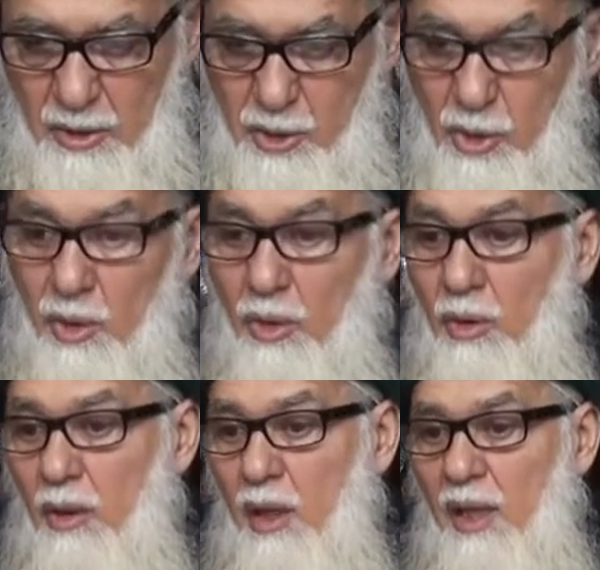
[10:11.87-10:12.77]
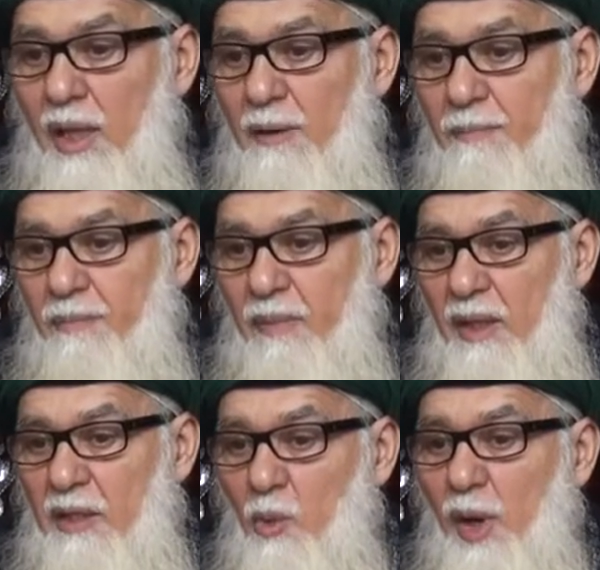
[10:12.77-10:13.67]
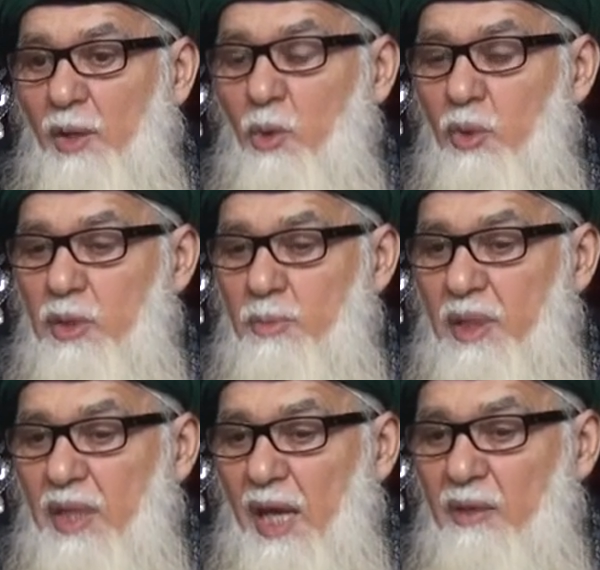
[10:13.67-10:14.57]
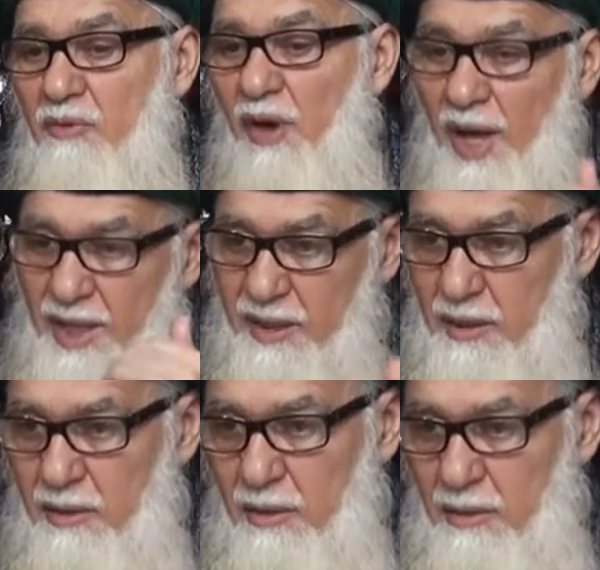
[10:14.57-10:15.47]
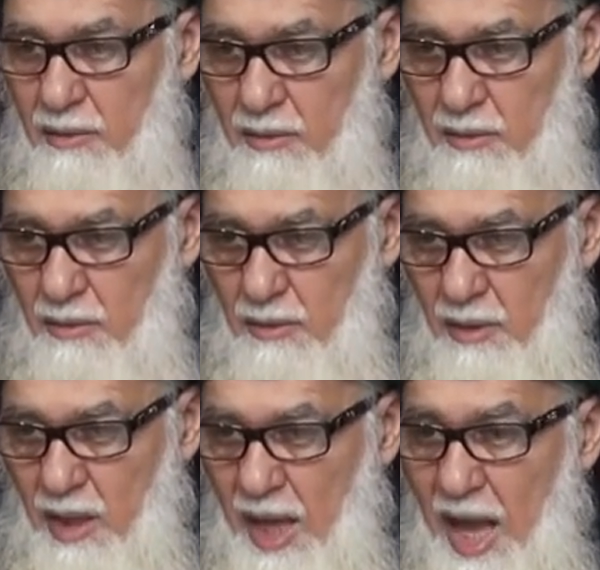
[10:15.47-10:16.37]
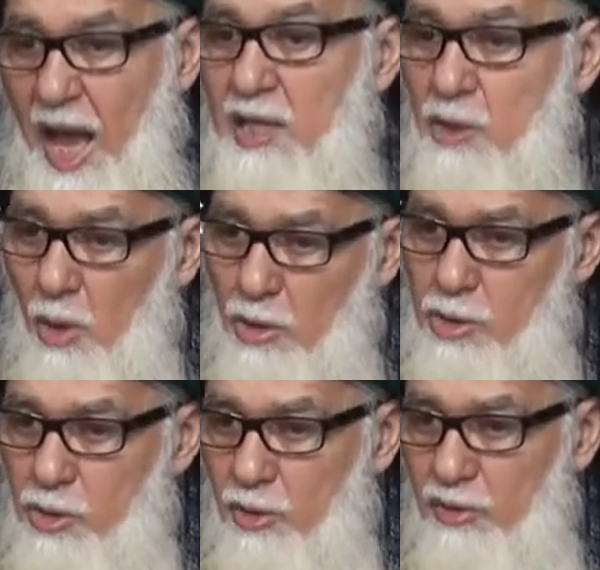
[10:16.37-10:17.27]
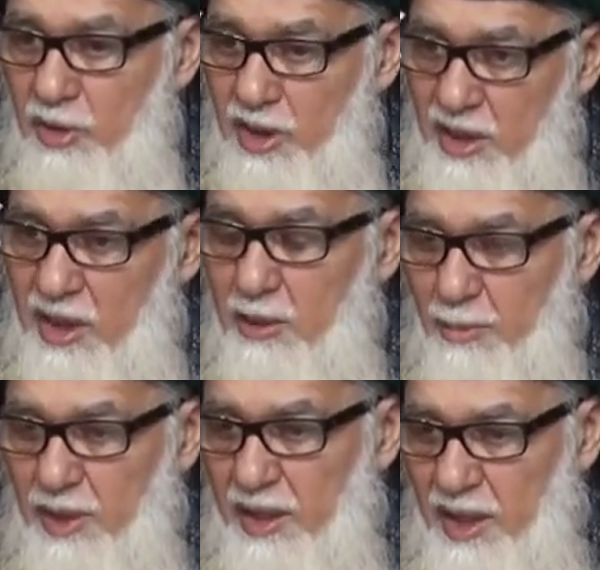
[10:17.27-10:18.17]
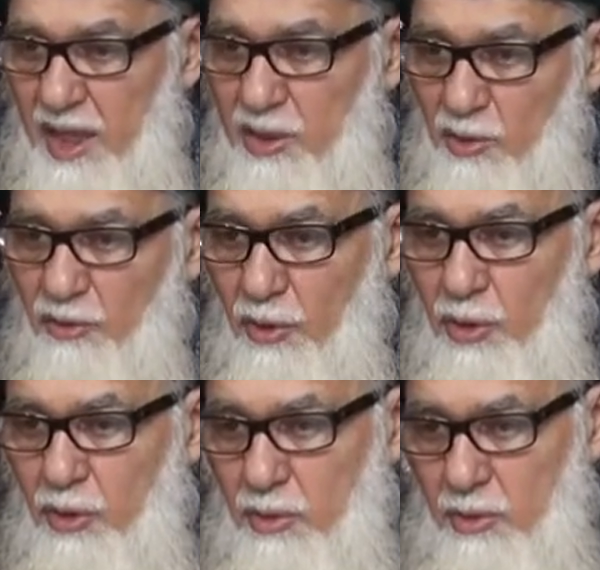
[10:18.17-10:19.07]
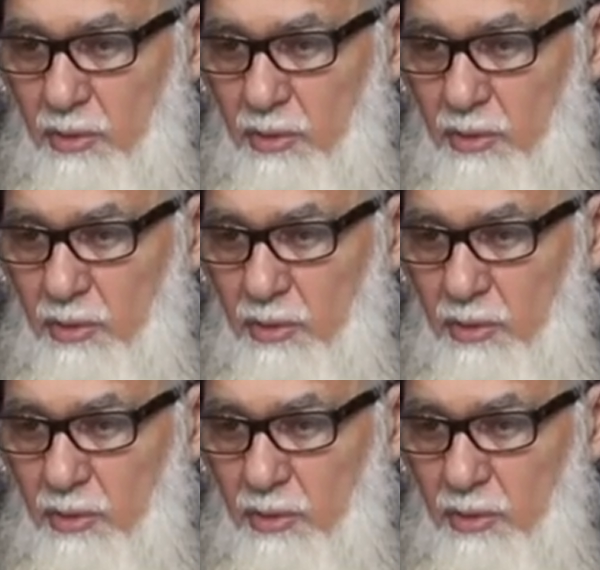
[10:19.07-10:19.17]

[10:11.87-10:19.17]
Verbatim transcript: So the one who is being advised has also three disciplines he has to follow.